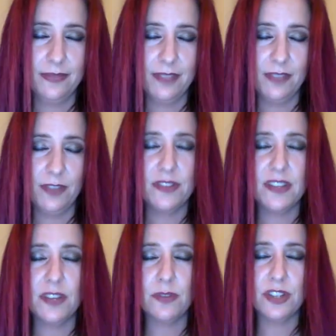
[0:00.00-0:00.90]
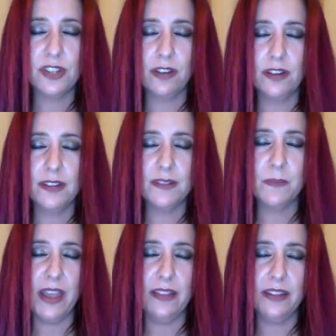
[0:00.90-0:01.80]
If your sacral chakra is
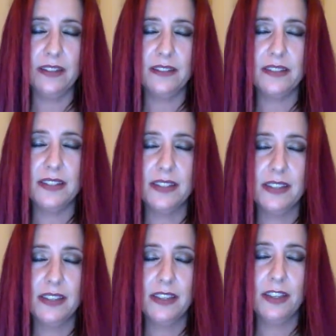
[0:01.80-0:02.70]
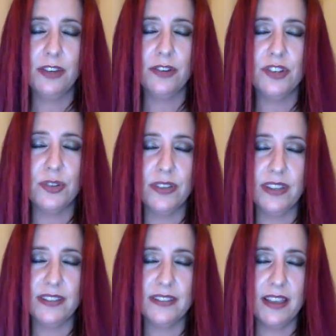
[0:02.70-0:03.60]
balanced, you're
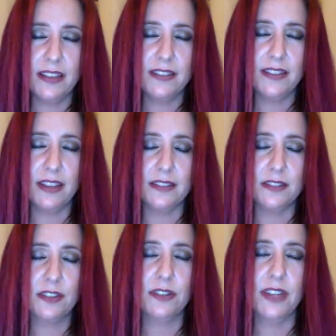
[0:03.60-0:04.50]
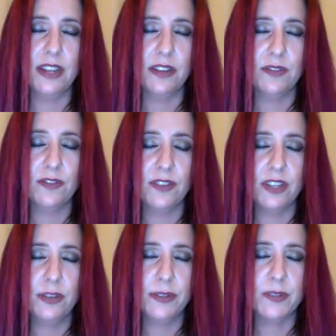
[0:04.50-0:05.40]
enjoying sex. Sex is creative for
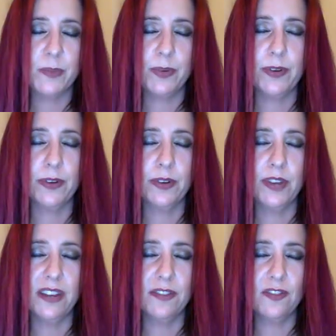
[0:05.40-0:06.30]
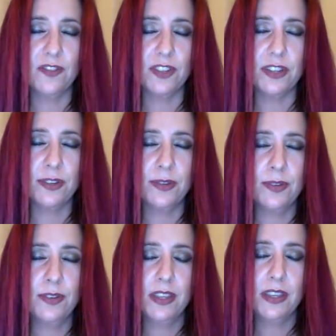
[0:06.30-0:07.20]
you. It's procreative for you.
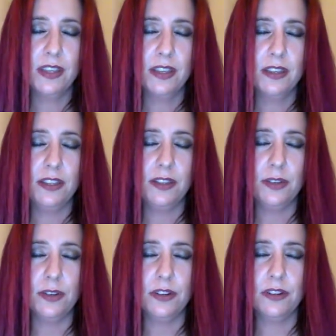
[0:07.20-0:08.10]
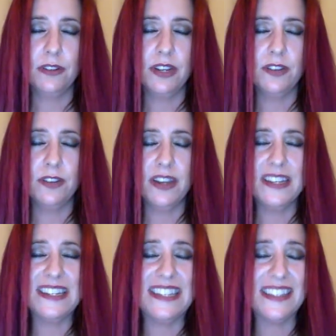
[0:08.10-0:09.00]
Your
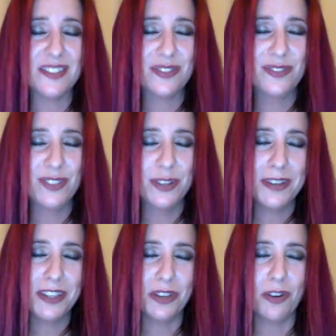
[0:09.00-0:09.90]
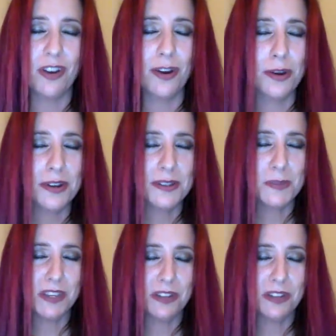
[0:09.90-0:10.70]
ideas are flowing, your art is being